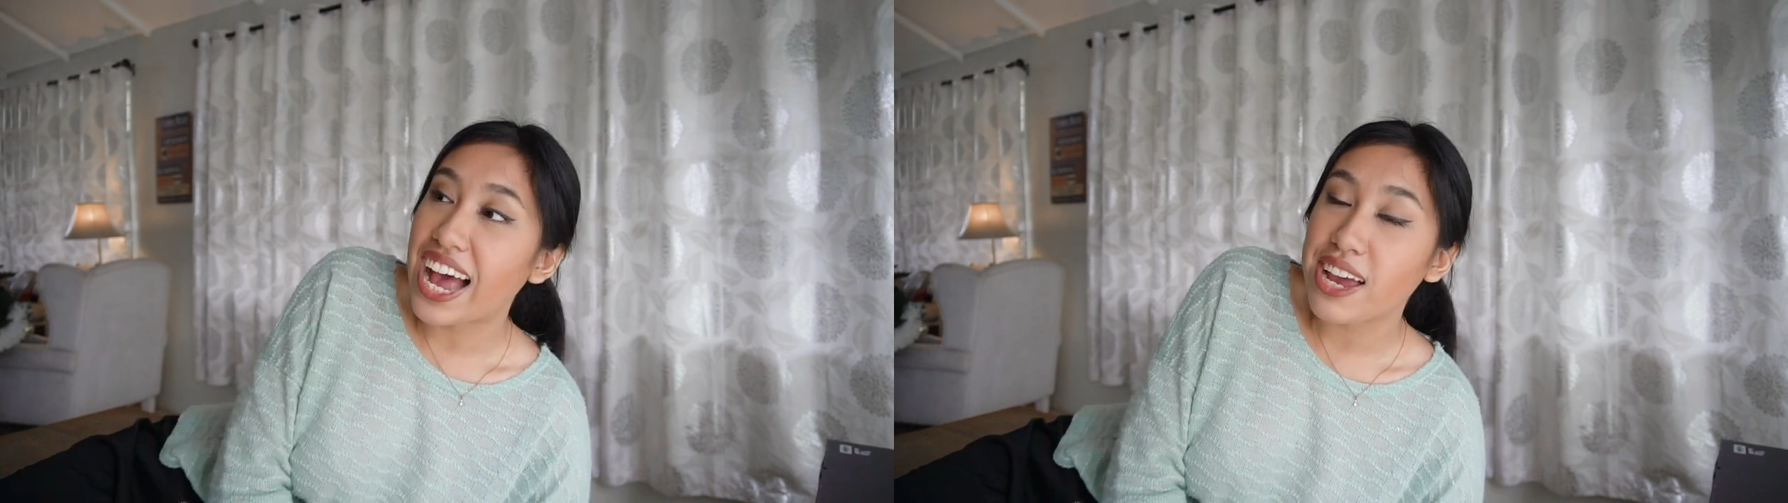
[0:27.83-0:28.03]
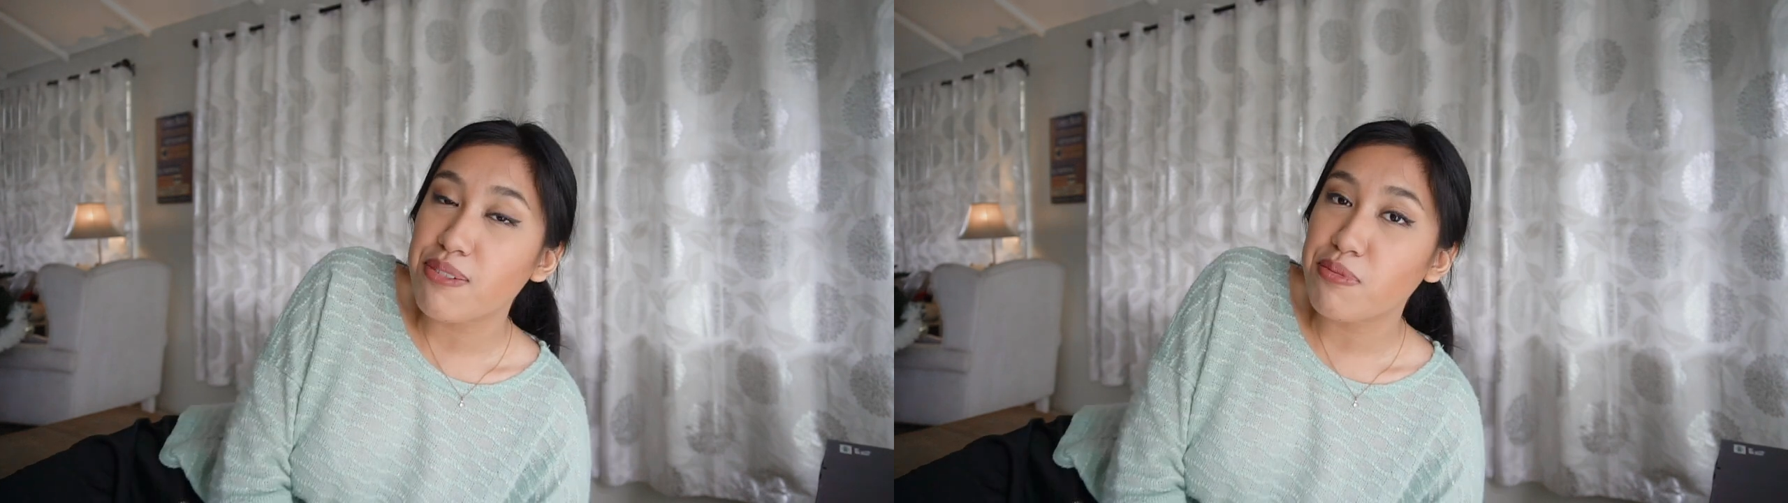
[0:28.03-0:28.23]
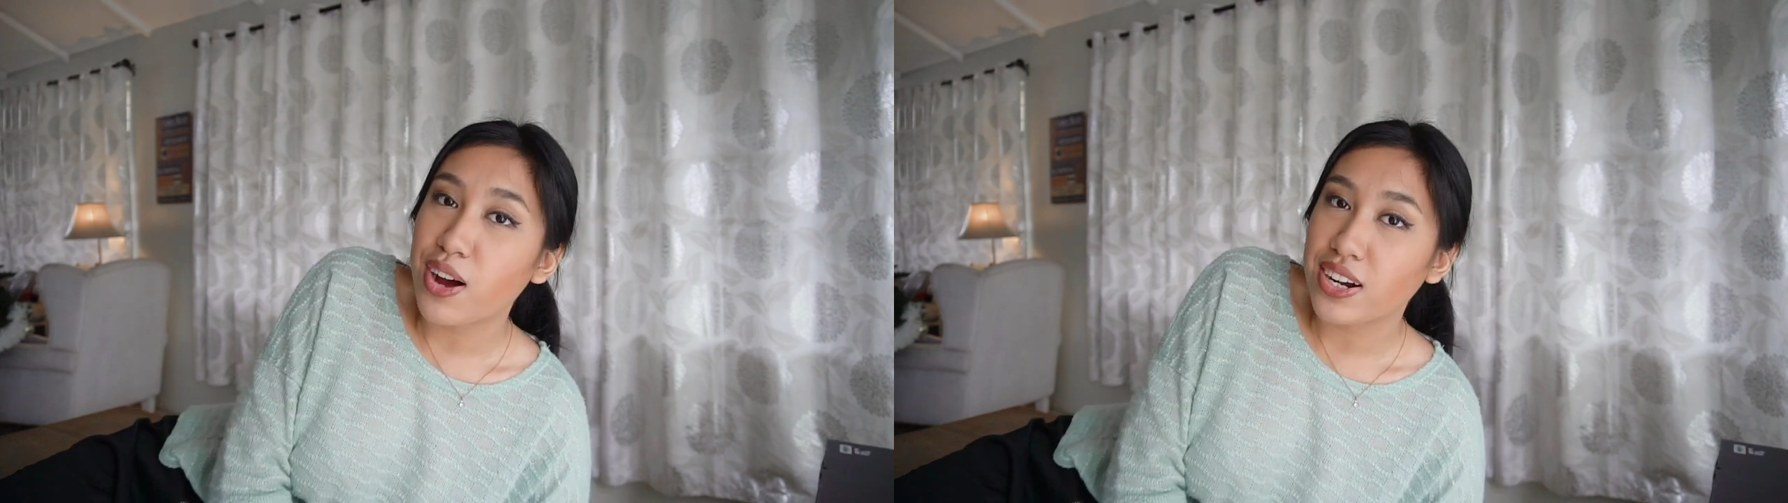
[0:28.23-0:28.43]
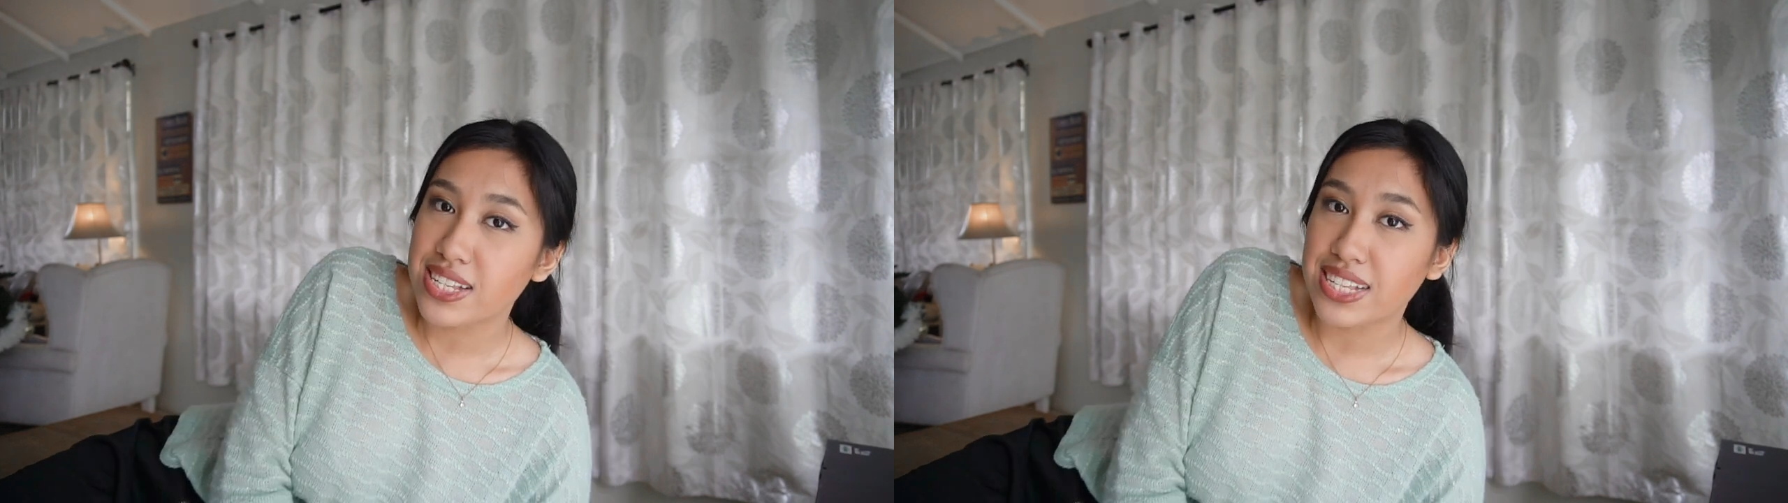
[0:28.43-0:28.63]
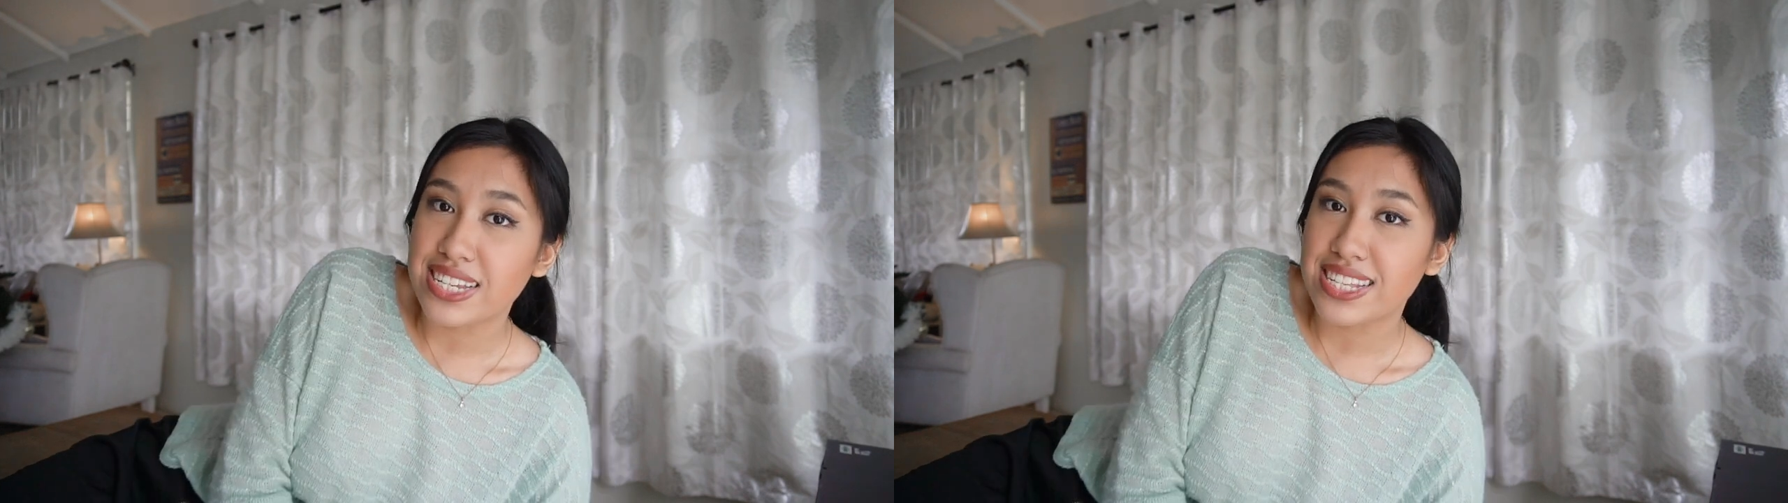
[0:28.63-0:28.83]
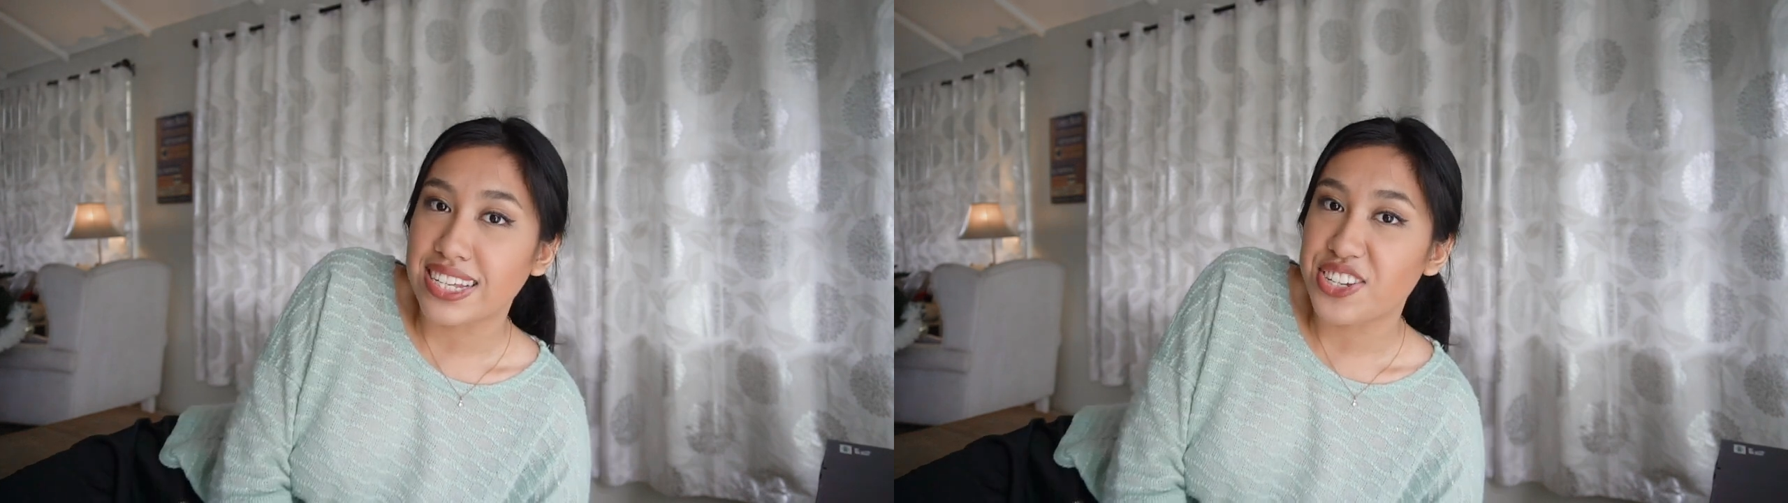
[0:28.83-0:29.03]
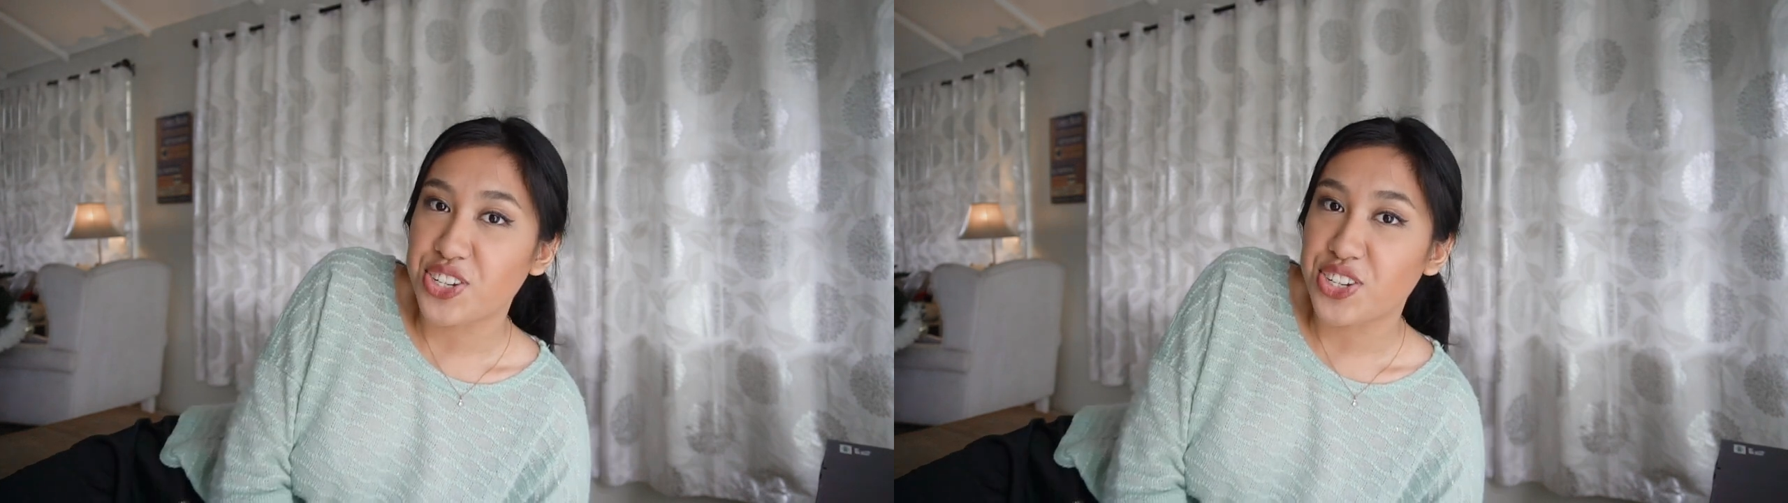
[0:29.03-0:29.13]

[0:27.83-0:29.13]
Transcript: I am honestly still in